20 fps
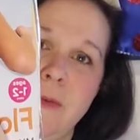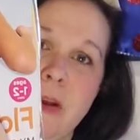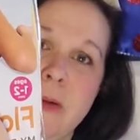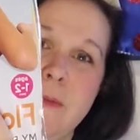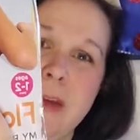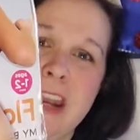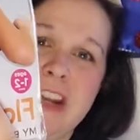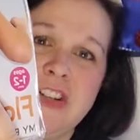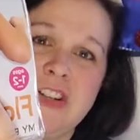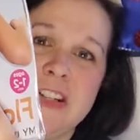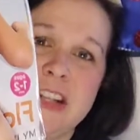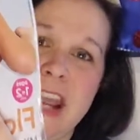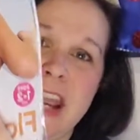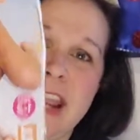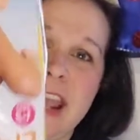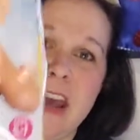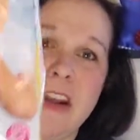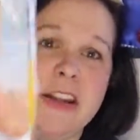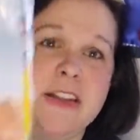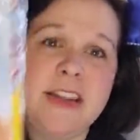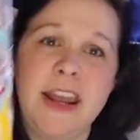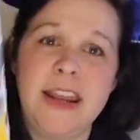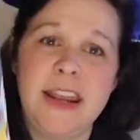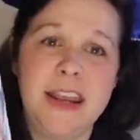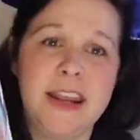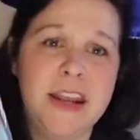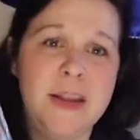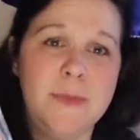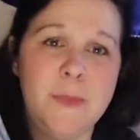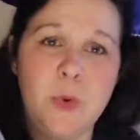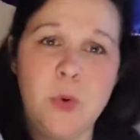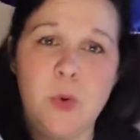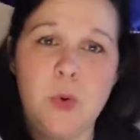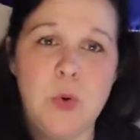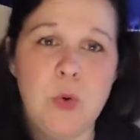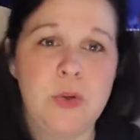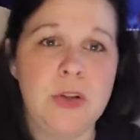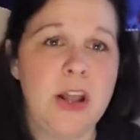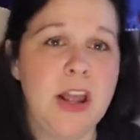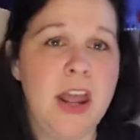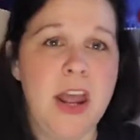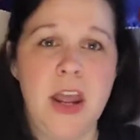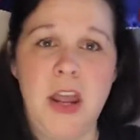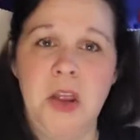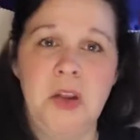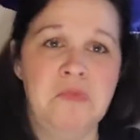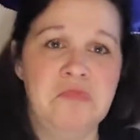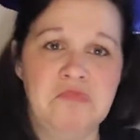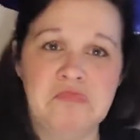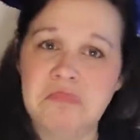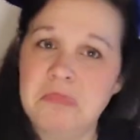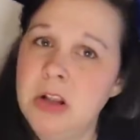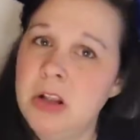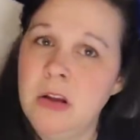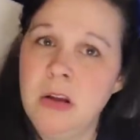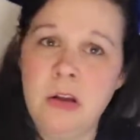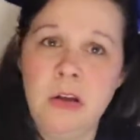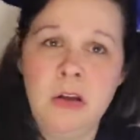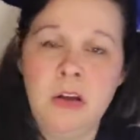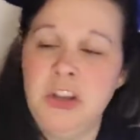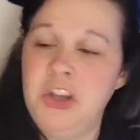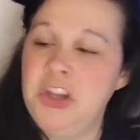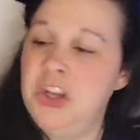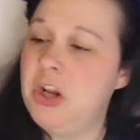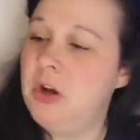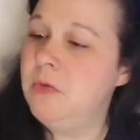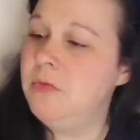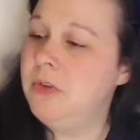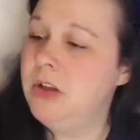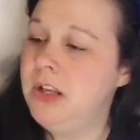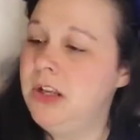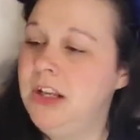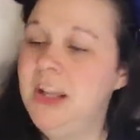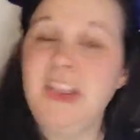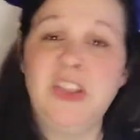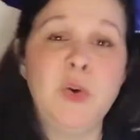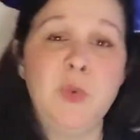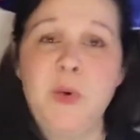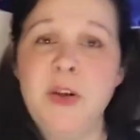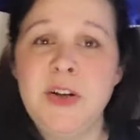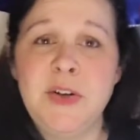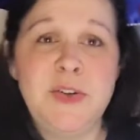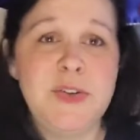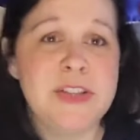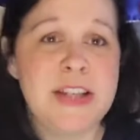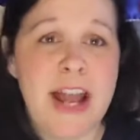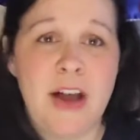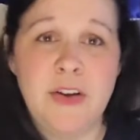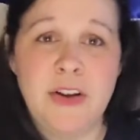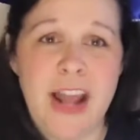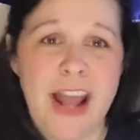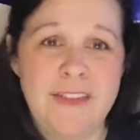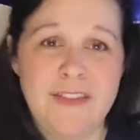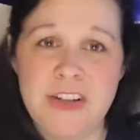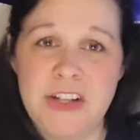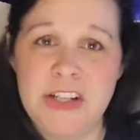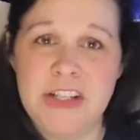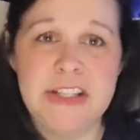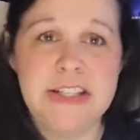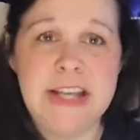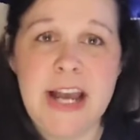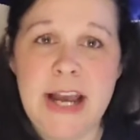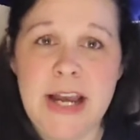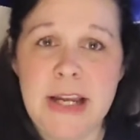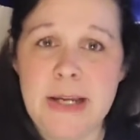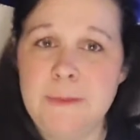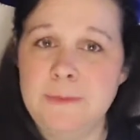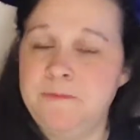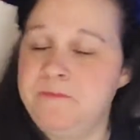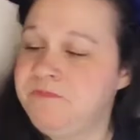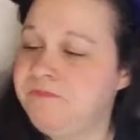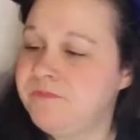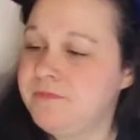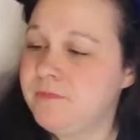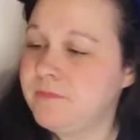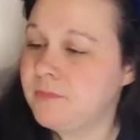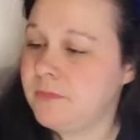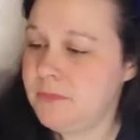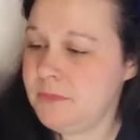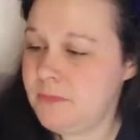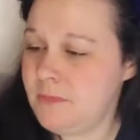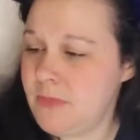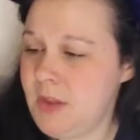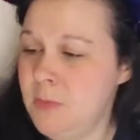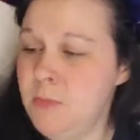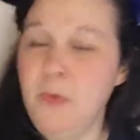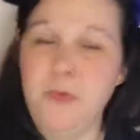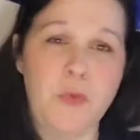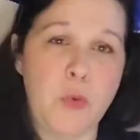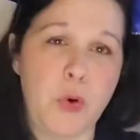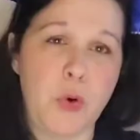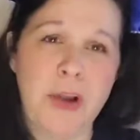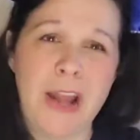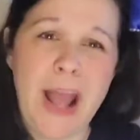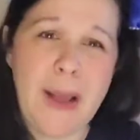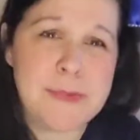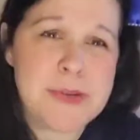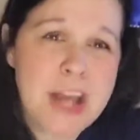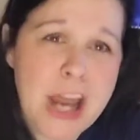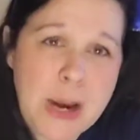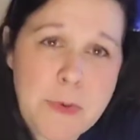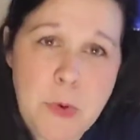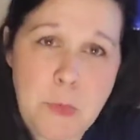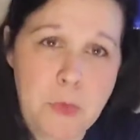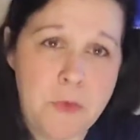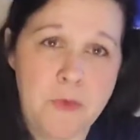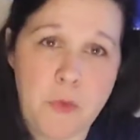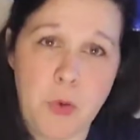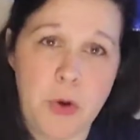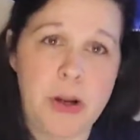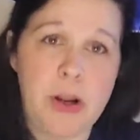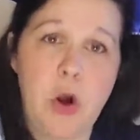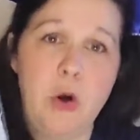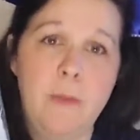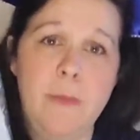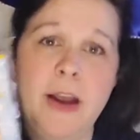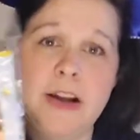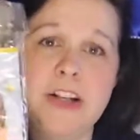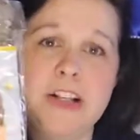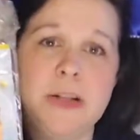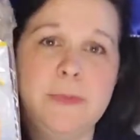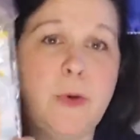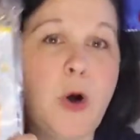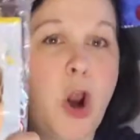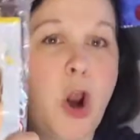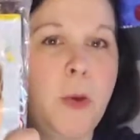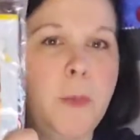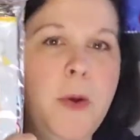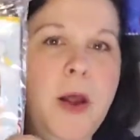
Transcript: We may just hang out in that kiddie pool and, get the wiggles out and have a good time before nap time or before going back to the park.